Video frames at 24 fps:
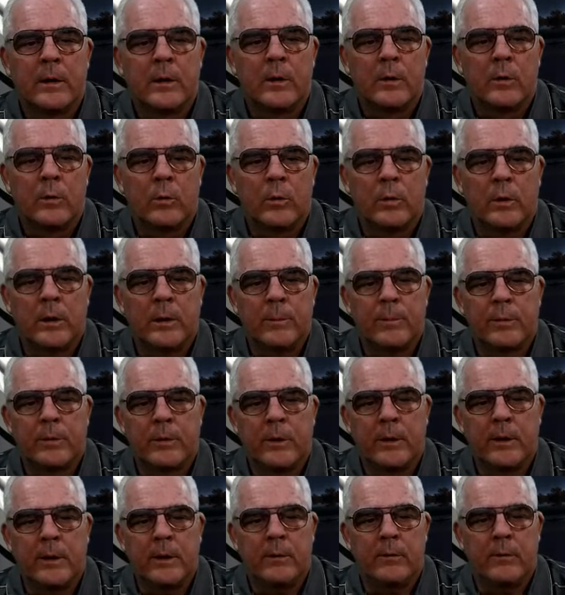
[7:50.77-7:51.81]
Would he
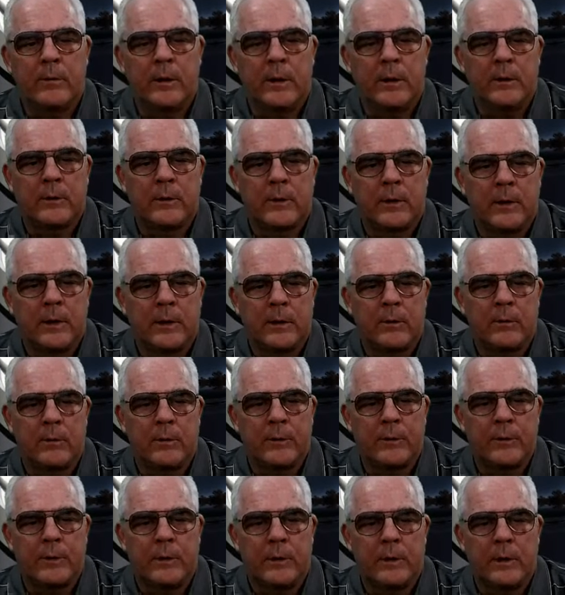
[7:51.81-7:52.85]
take it with
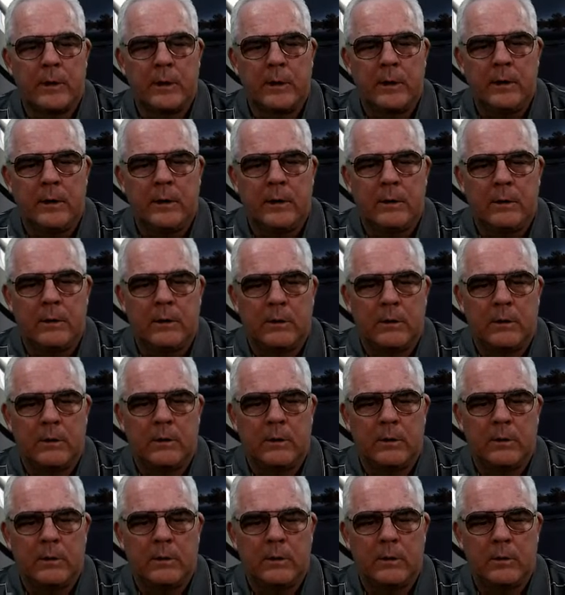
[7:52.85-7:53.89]
the knight?
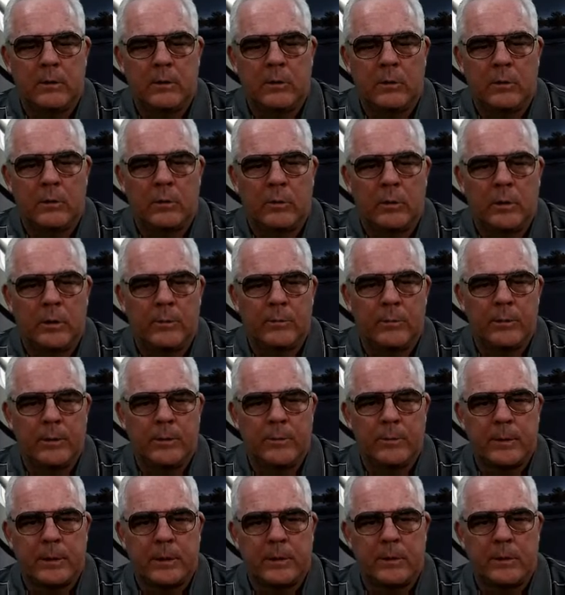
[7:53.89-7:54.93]
Or would it be
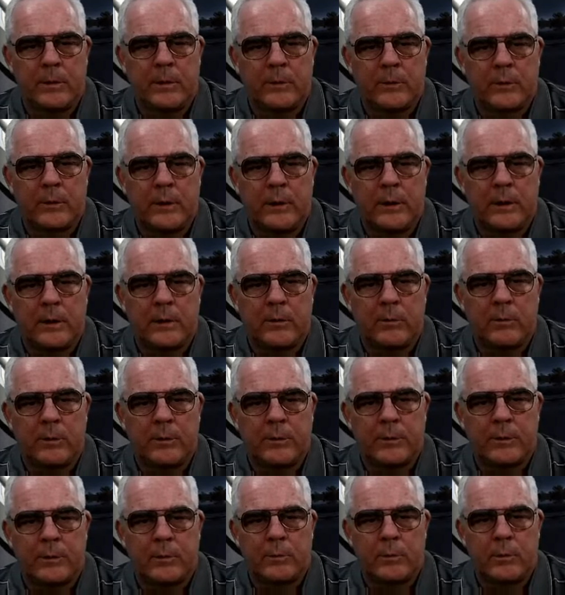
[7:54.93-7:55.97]
better to take it with
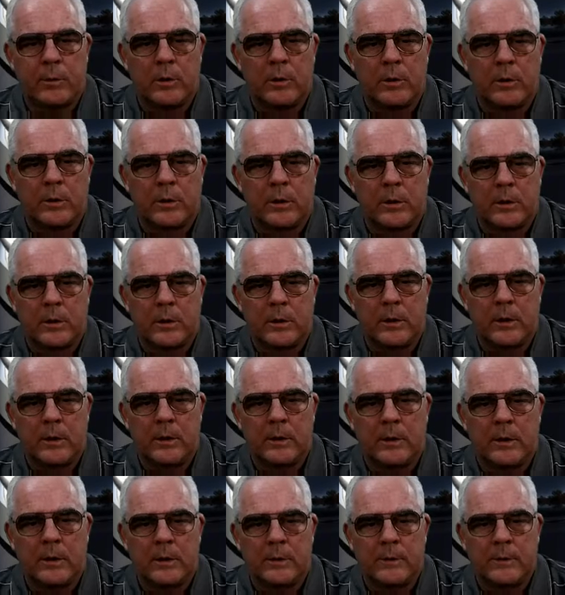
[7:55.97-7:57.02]
the rook and
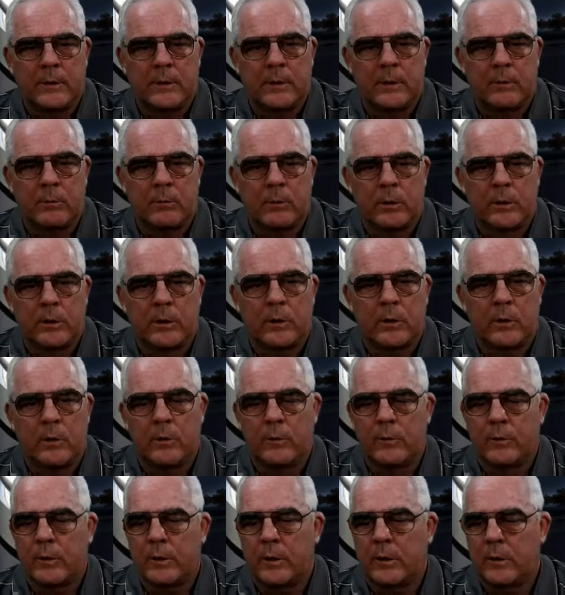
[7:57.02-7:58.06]
get the rook
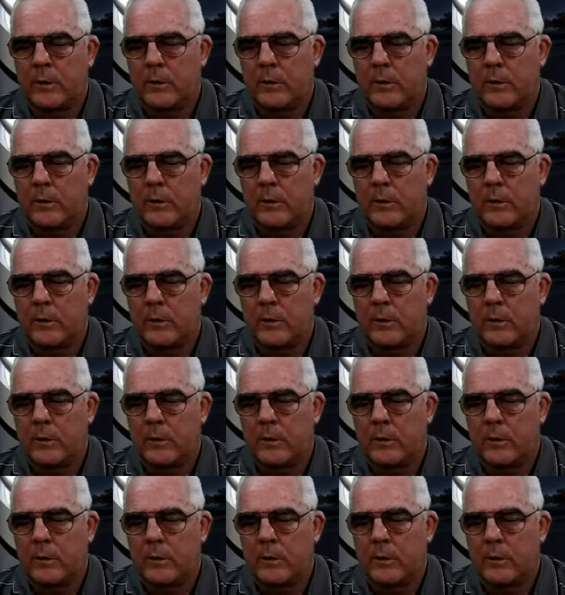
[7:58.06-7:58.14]
over?